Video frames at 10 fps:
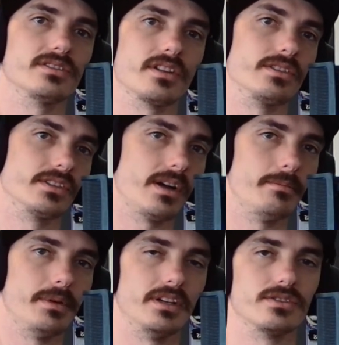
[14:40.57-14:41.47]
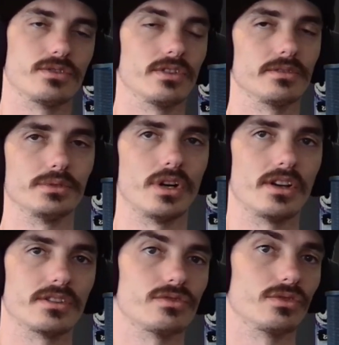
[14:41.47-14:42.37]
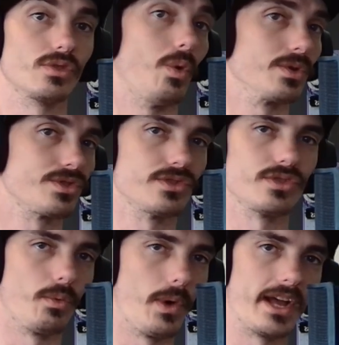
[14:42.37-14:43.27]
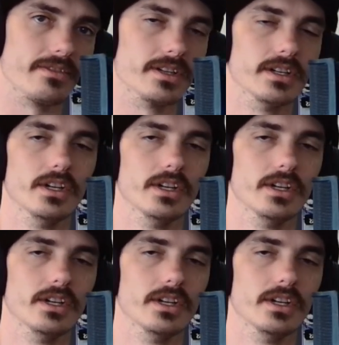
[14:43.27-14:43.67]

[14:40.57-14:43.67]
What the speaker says: other companies or other products or courses or whatever,